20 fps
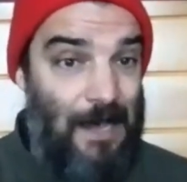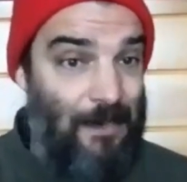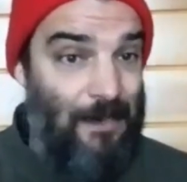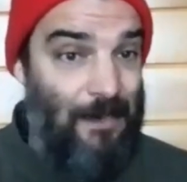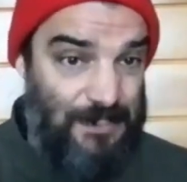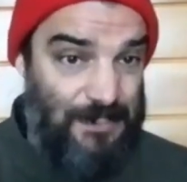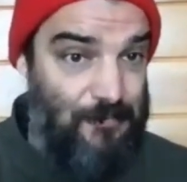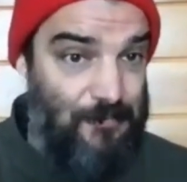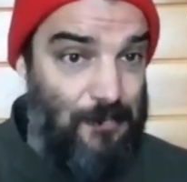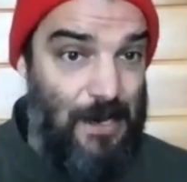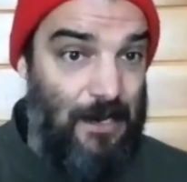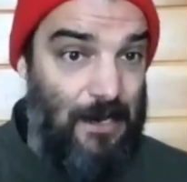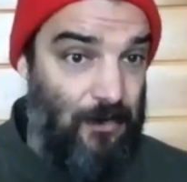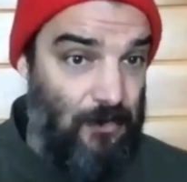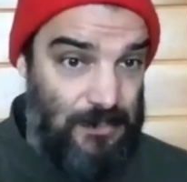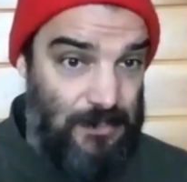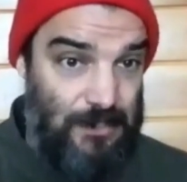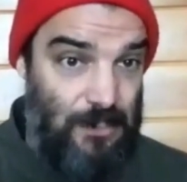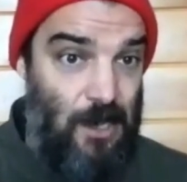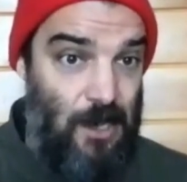
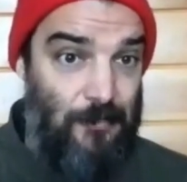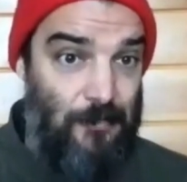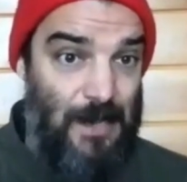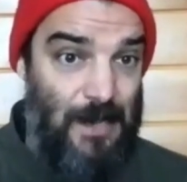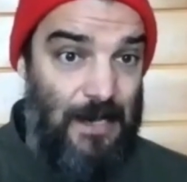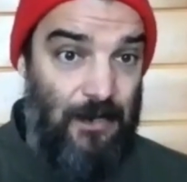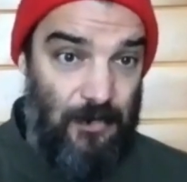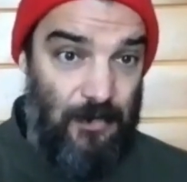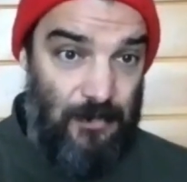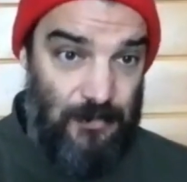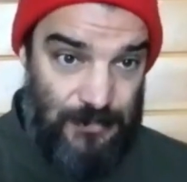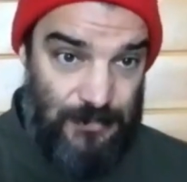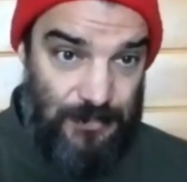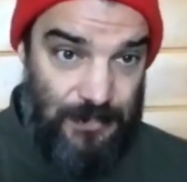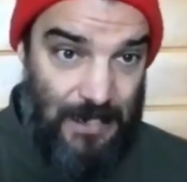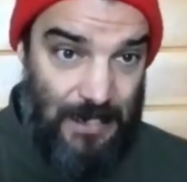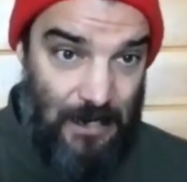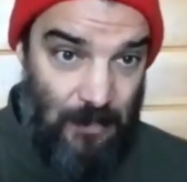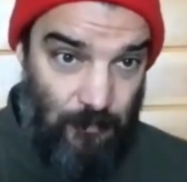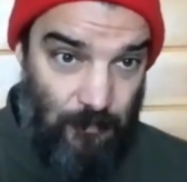policymakers, lawmakers
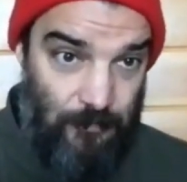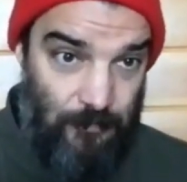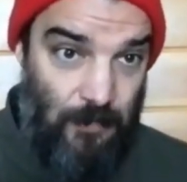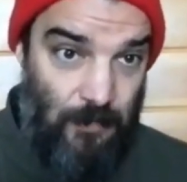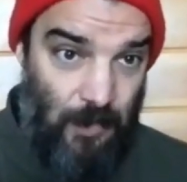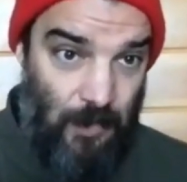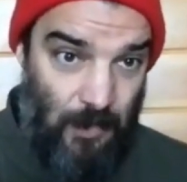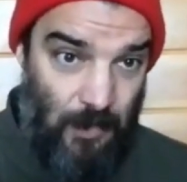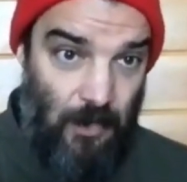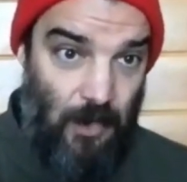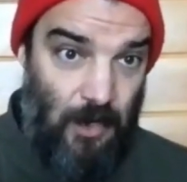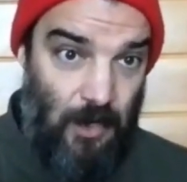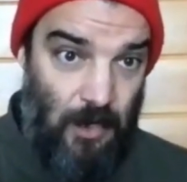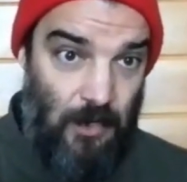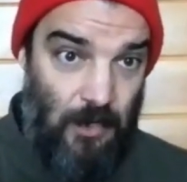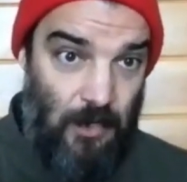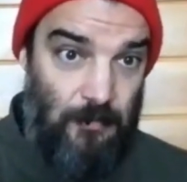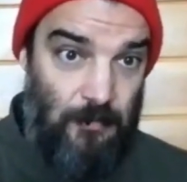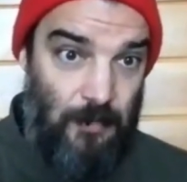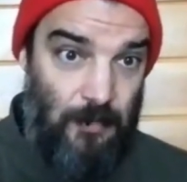that
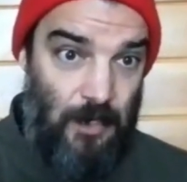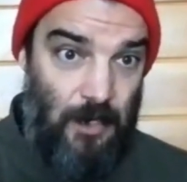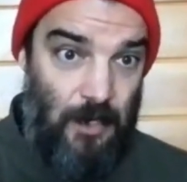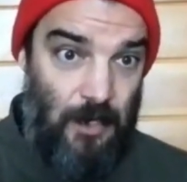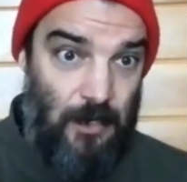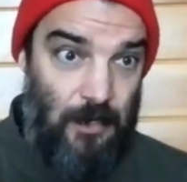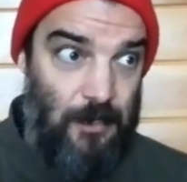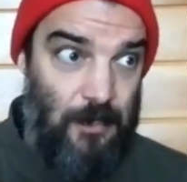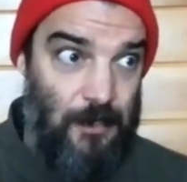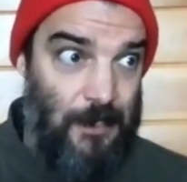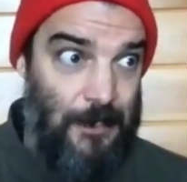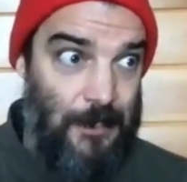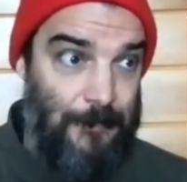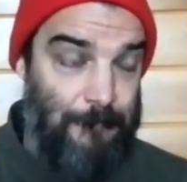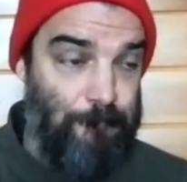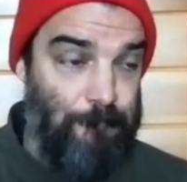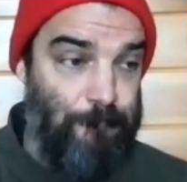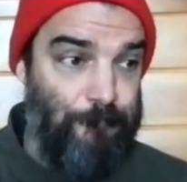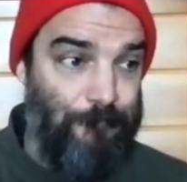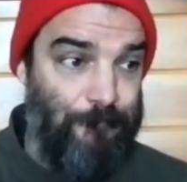are
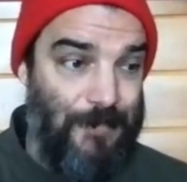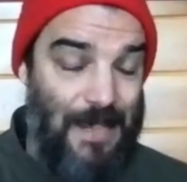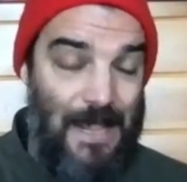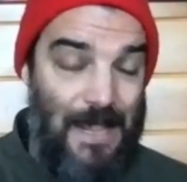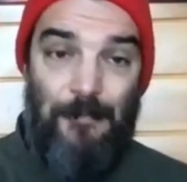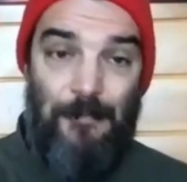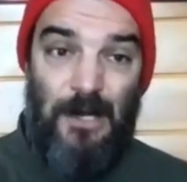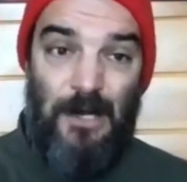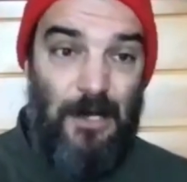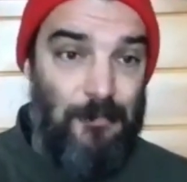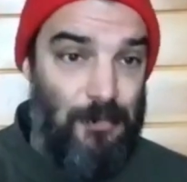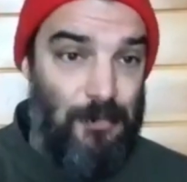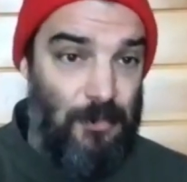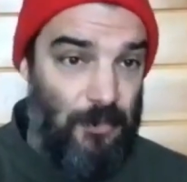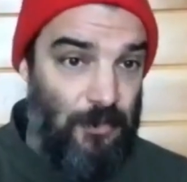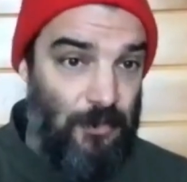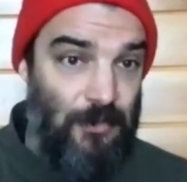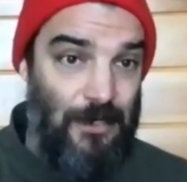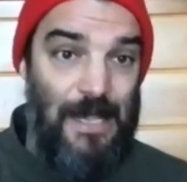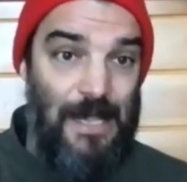
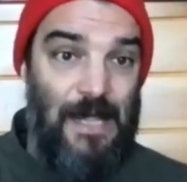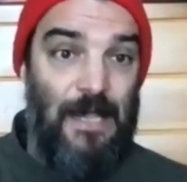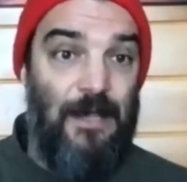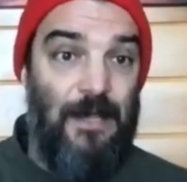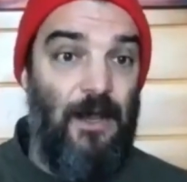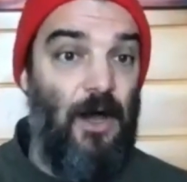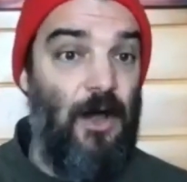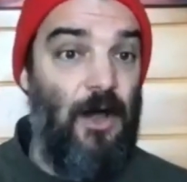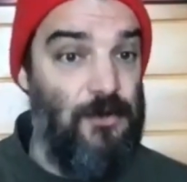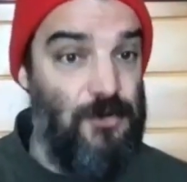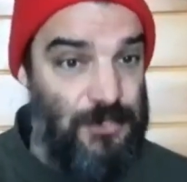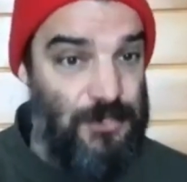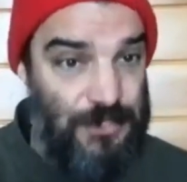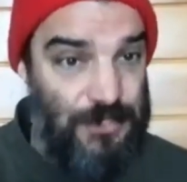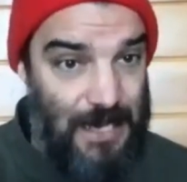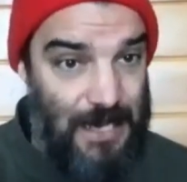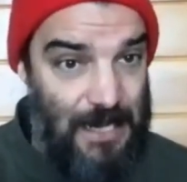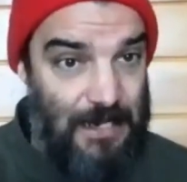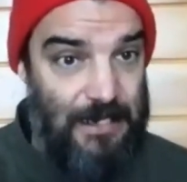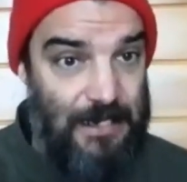amicable and
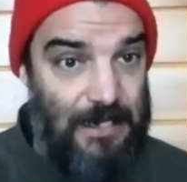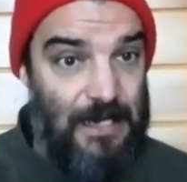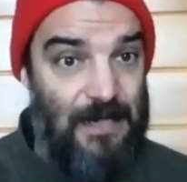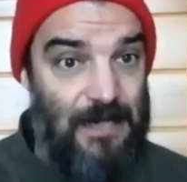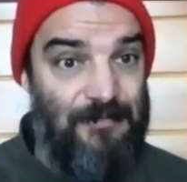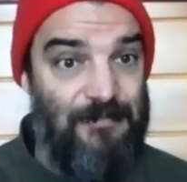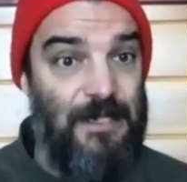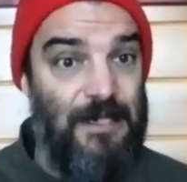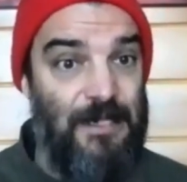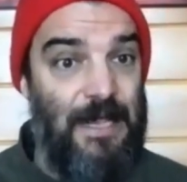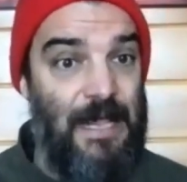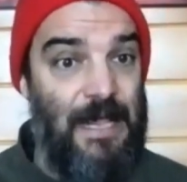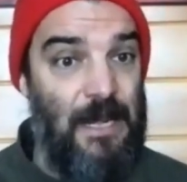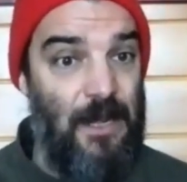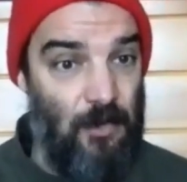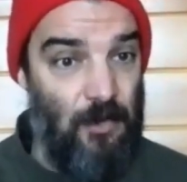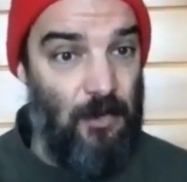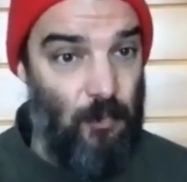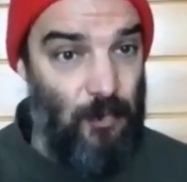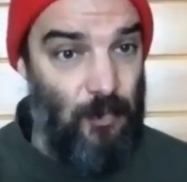understanding of it and
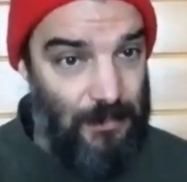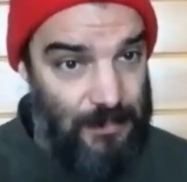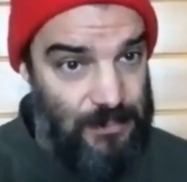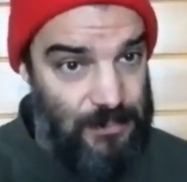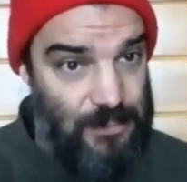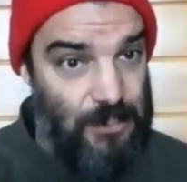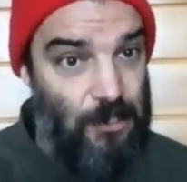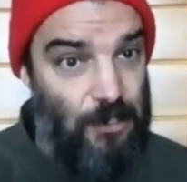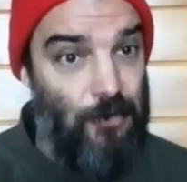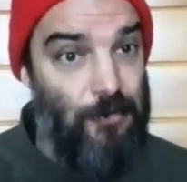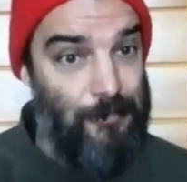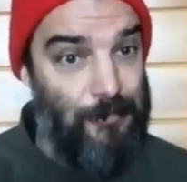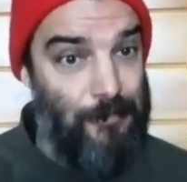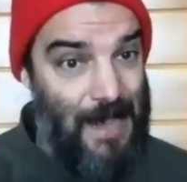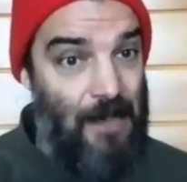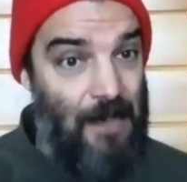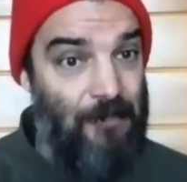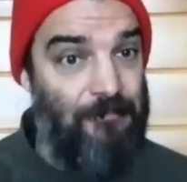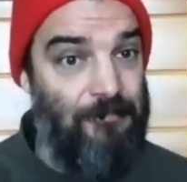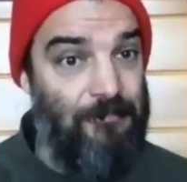are willing to go to
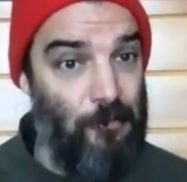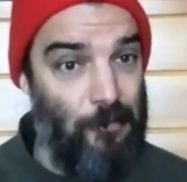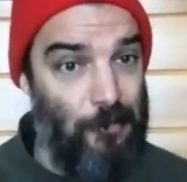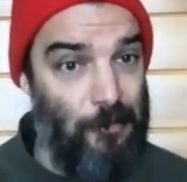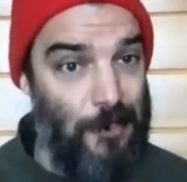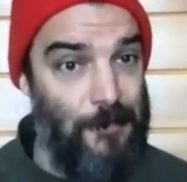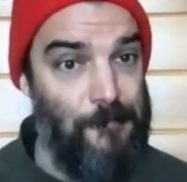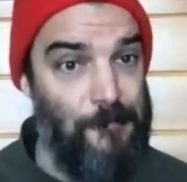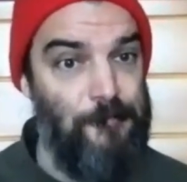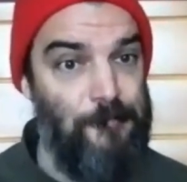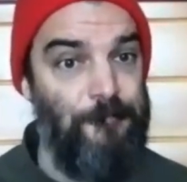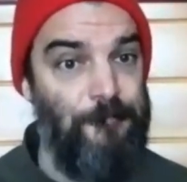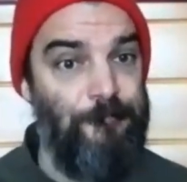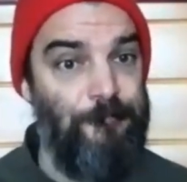bat for it.